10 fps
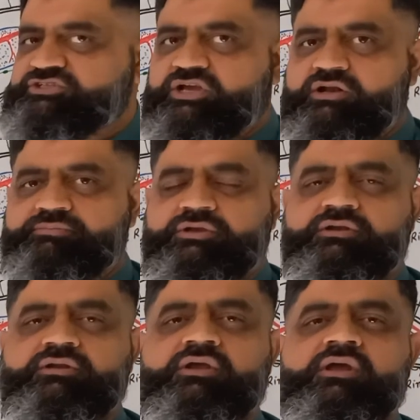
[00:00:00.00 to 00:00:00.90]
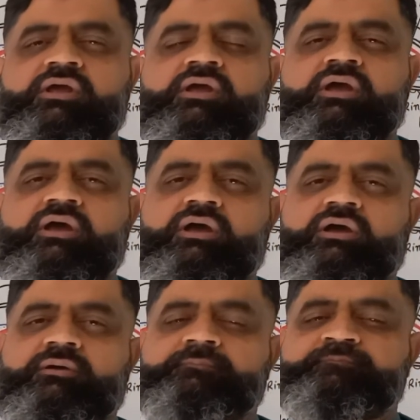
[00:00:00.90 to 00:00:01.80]
which help in
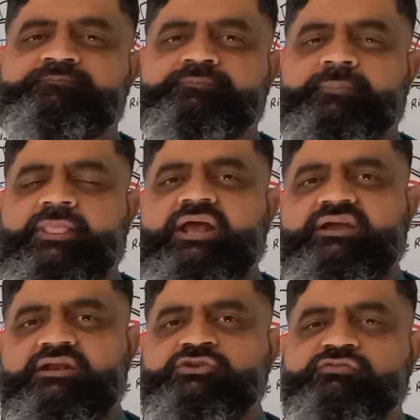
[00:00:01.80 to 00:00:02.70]
anchorage